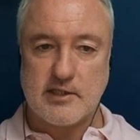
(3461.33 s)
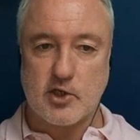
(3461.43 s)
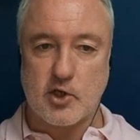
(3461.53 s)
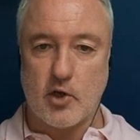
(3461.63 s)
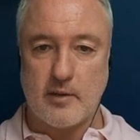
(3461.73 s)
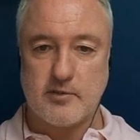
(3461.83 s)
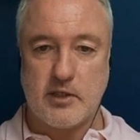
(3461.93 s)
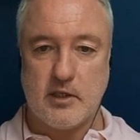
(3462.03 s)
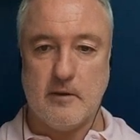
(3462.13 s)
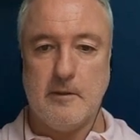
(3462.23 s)
least to go up to
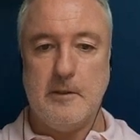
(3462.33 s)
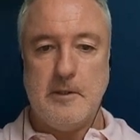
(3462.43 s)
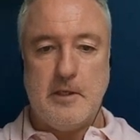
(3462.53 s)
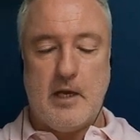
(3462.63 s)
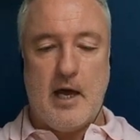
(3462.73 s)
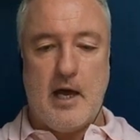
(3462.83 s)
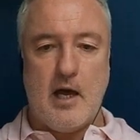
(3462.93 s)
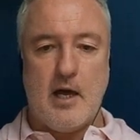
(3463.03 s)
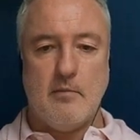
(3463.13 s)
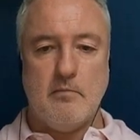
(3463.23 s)
here.
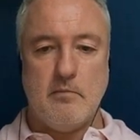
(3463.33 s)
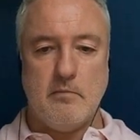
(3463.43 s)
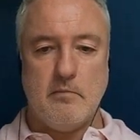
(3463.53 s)
Yeah,